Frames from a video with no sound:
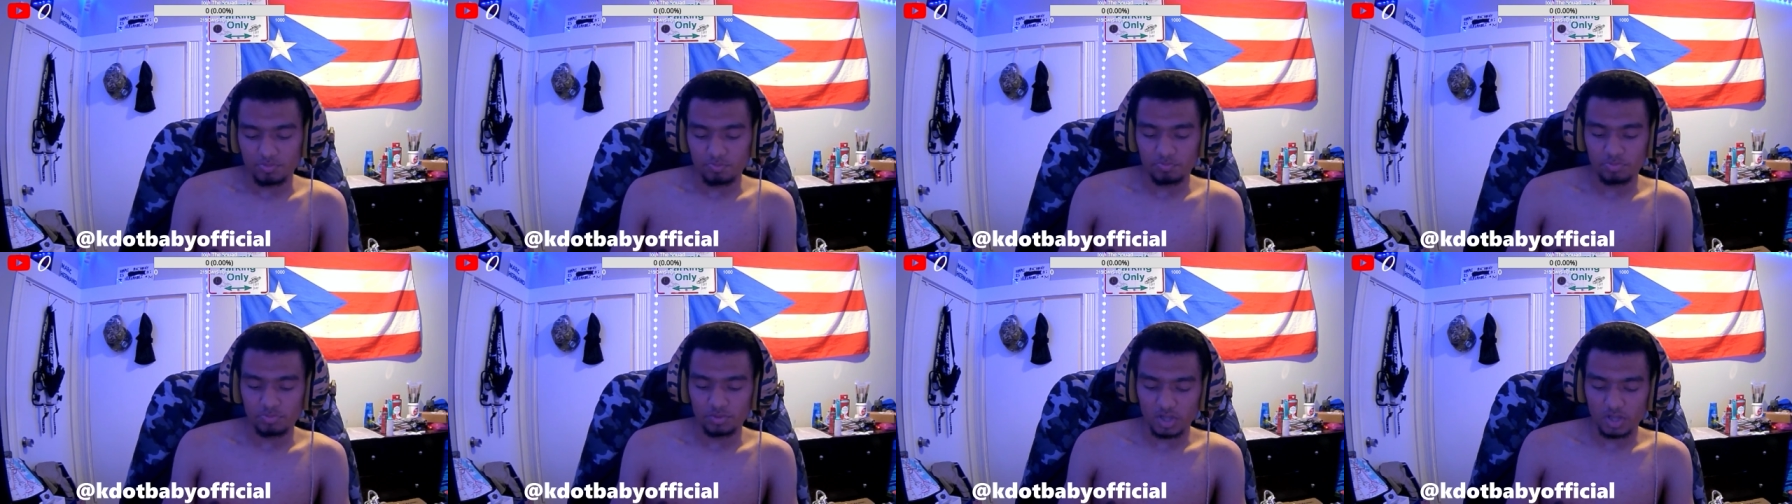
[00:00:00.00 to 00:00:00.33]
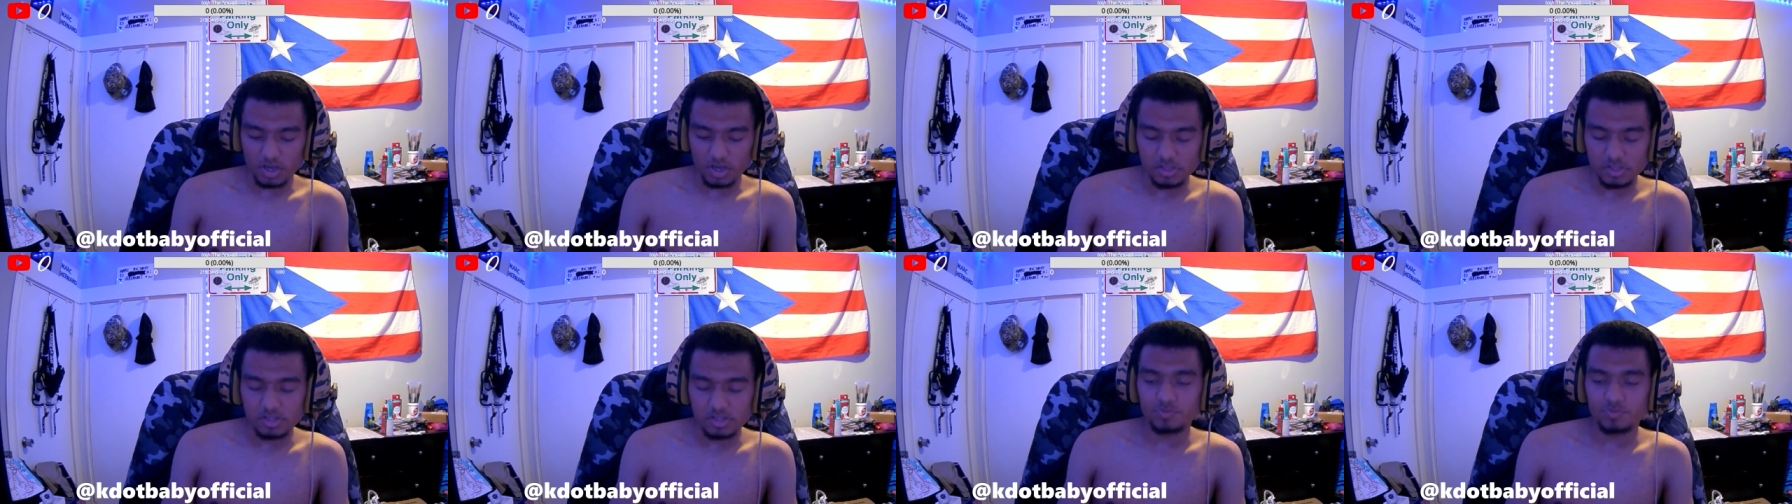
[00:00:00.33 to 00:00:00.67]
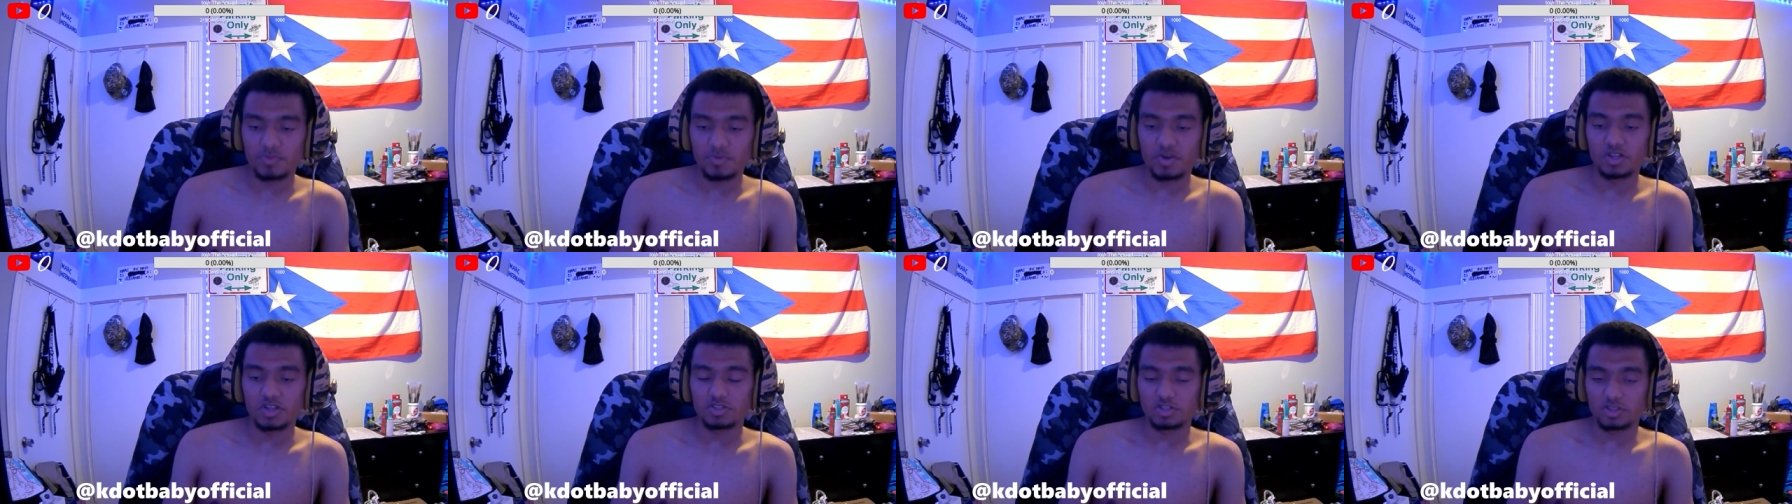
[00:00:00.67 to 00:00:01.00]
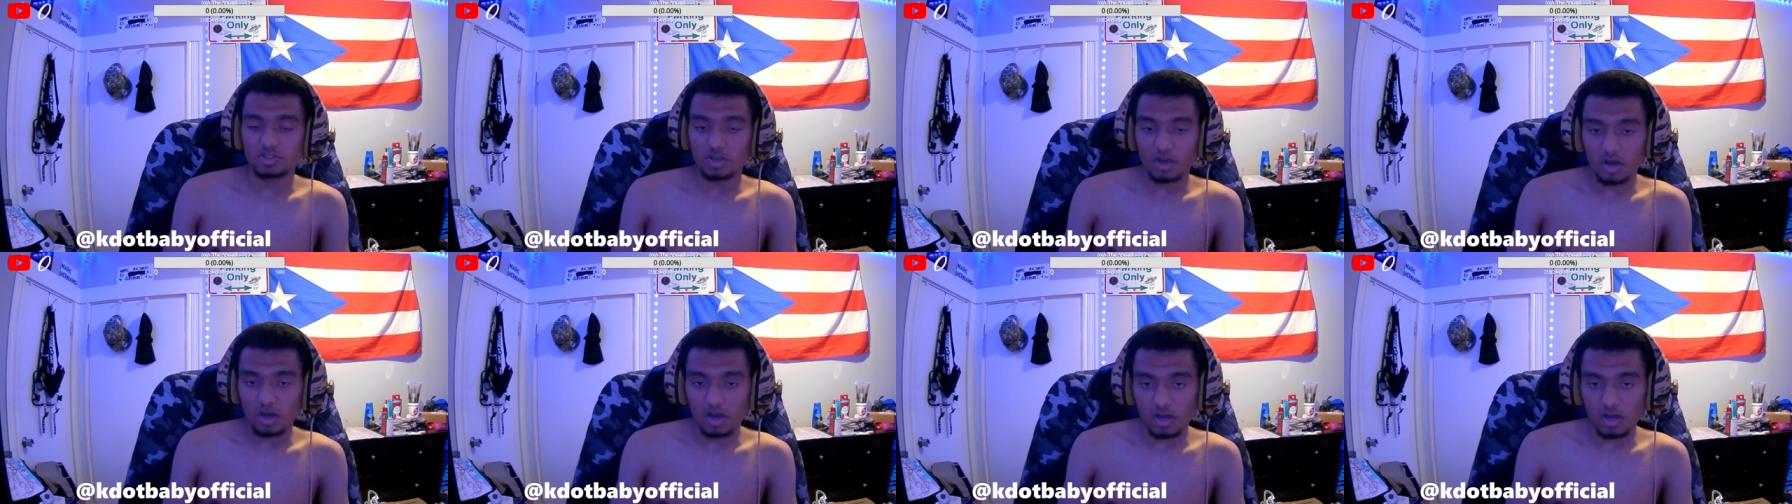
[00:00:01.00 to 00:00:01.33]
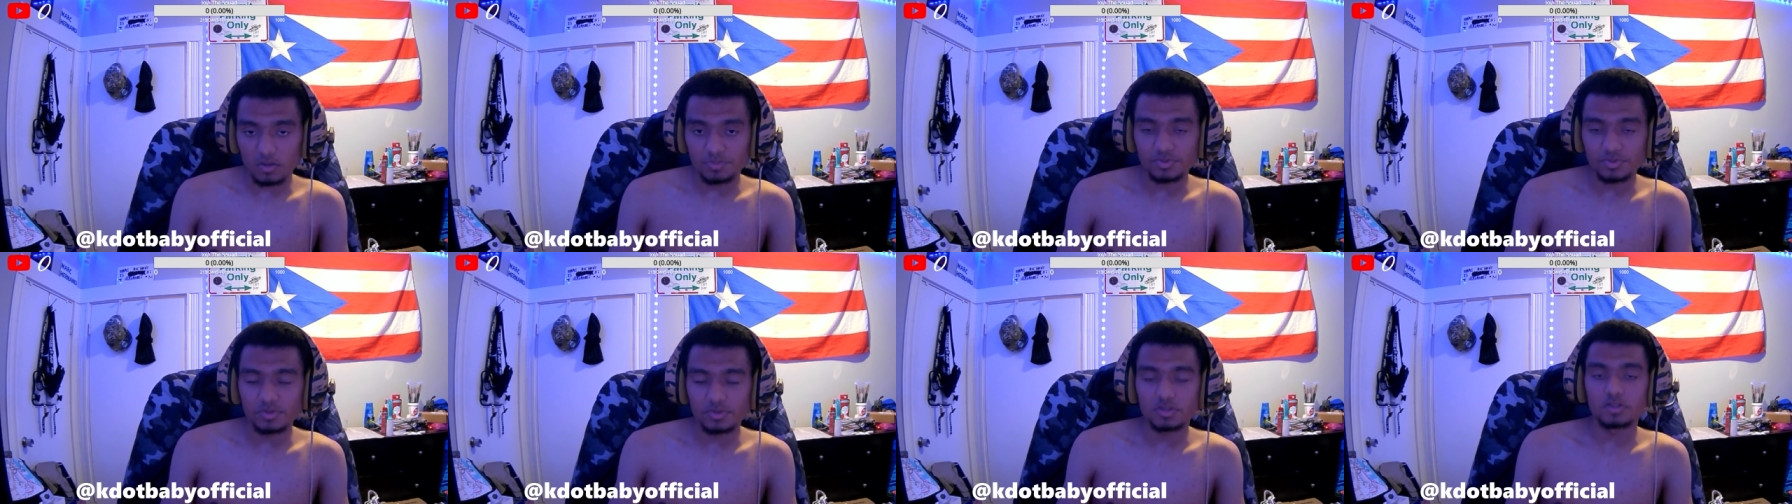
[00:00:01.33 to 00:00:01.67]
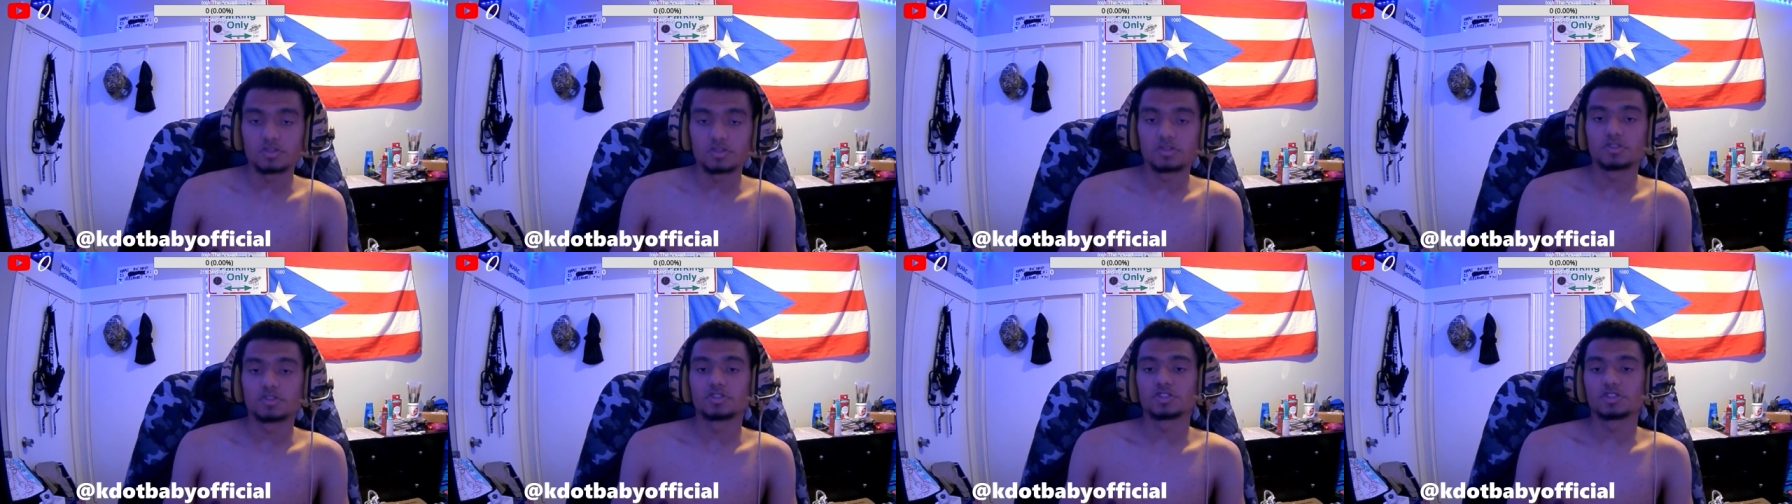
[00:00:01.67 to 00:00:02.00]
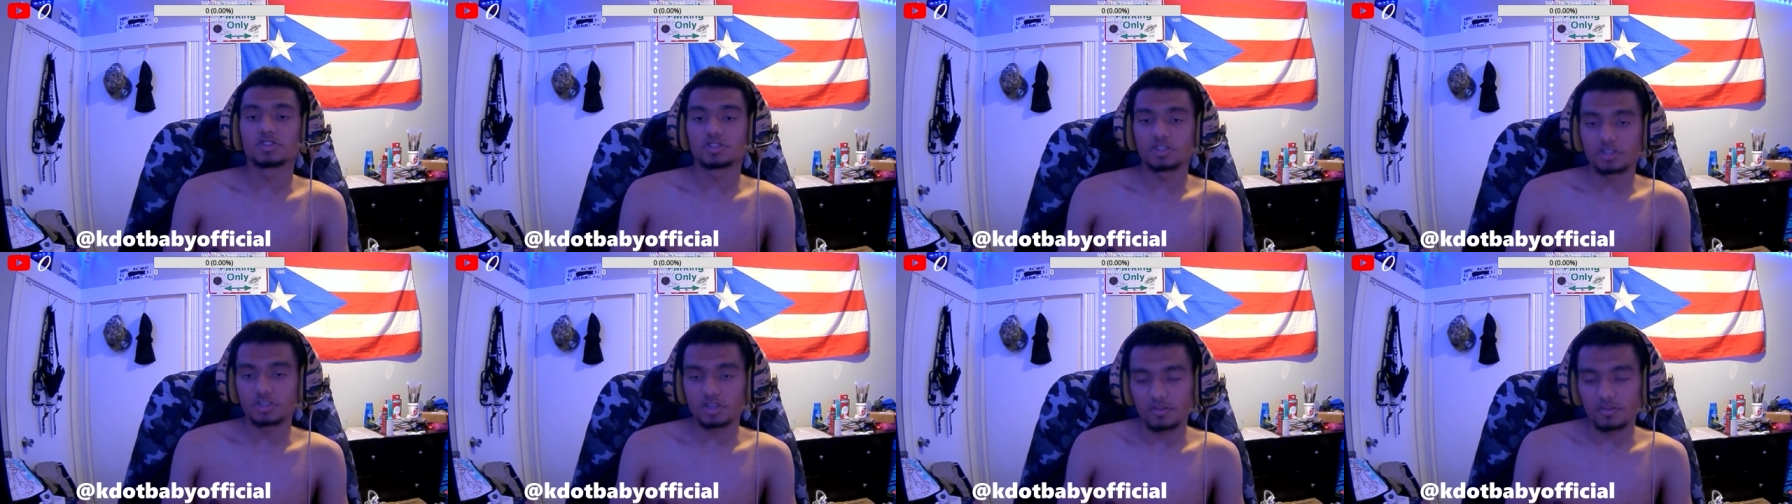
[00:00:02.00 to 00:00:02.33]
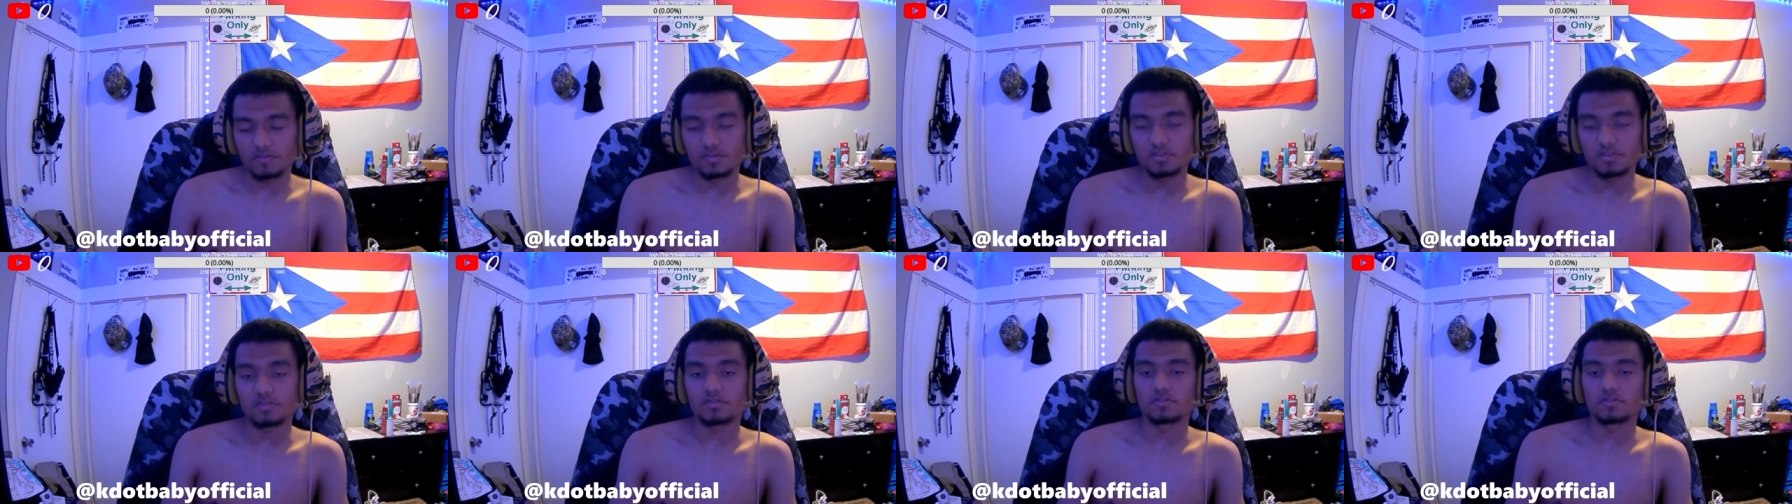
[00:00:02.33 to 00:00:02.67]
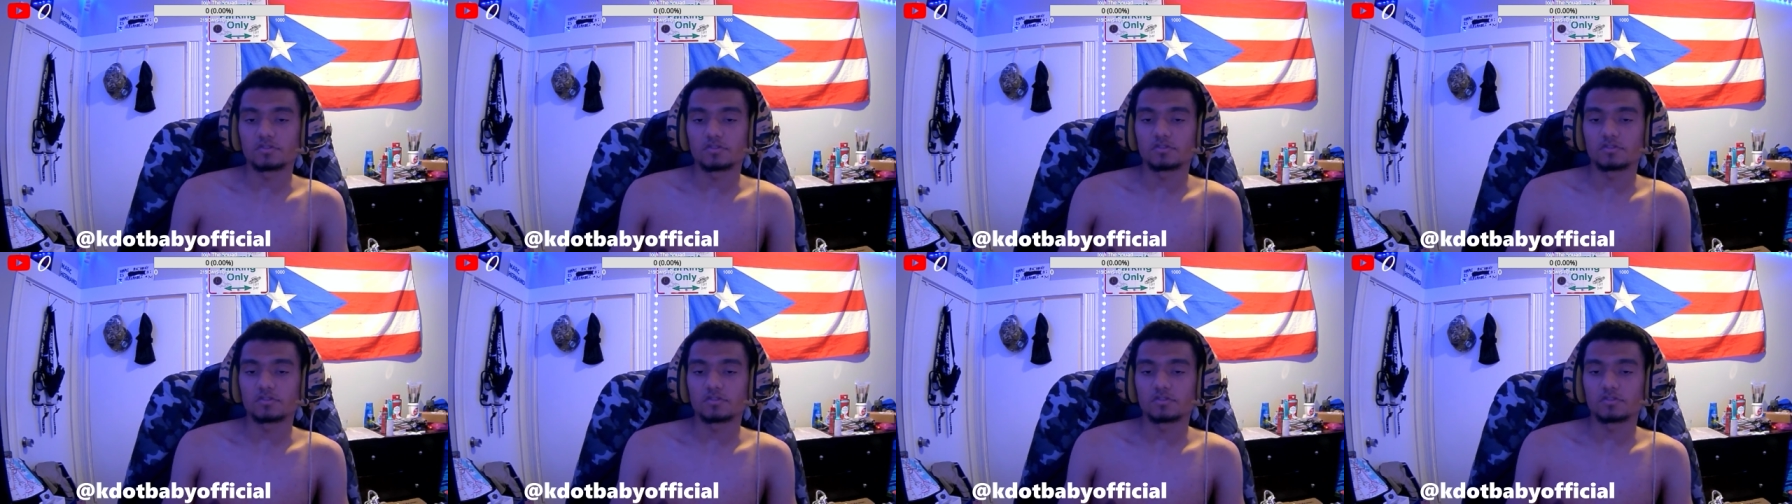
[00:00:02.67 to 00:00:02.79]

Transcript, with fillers: Bloodie's my top seven